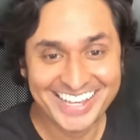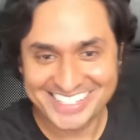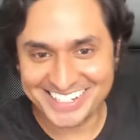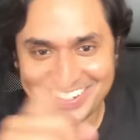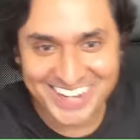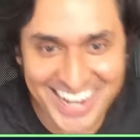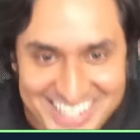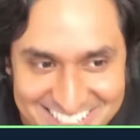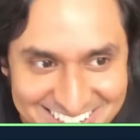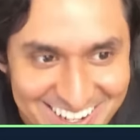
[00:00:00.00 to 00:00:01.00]
So you
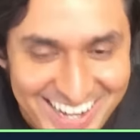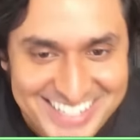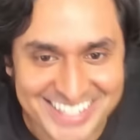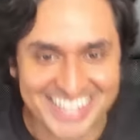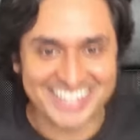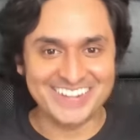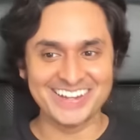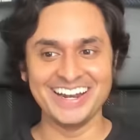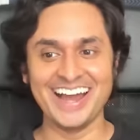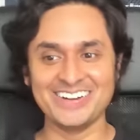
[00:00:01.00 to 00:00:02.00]
guys, you guys think you
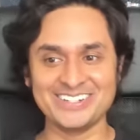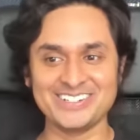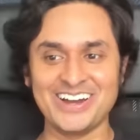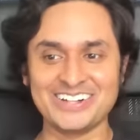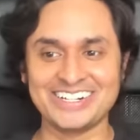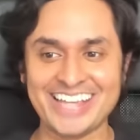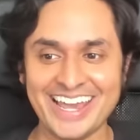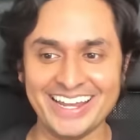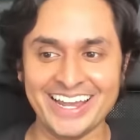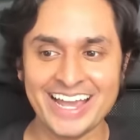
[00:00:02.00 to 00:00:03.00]
can outdo Dr.
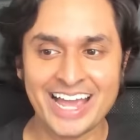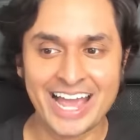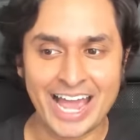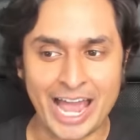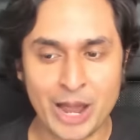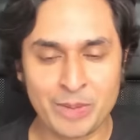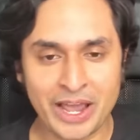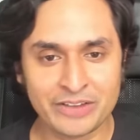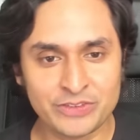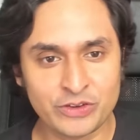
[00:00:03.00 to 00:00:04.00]
K? How
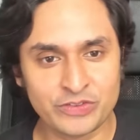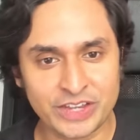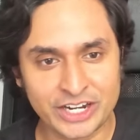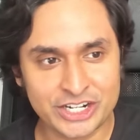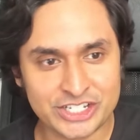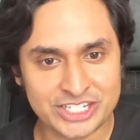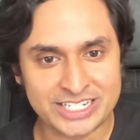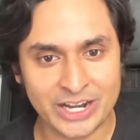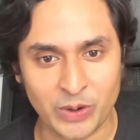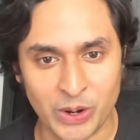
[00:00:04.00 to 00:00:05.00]
about if you finish
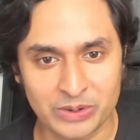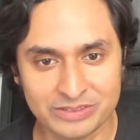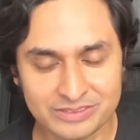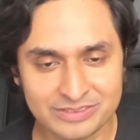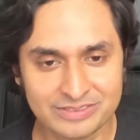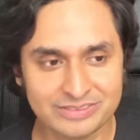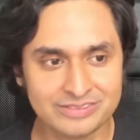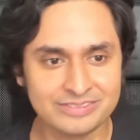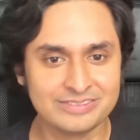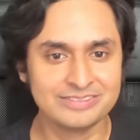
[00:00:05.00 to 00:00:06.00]
zero?
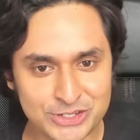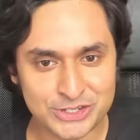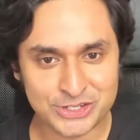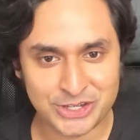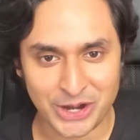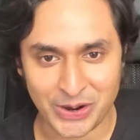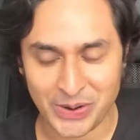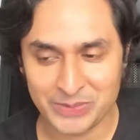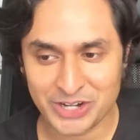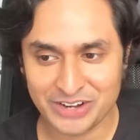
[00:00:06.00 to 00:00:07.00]
So
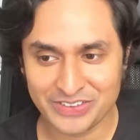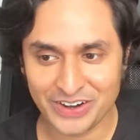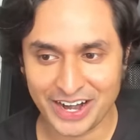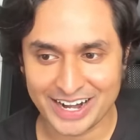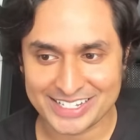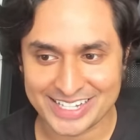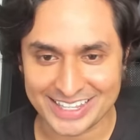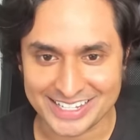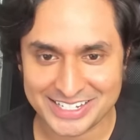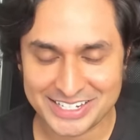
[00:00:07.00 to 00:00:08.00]
I'm trying to figure out how to say
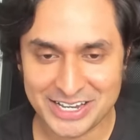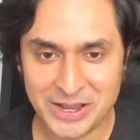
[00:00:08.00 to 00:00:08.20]
this.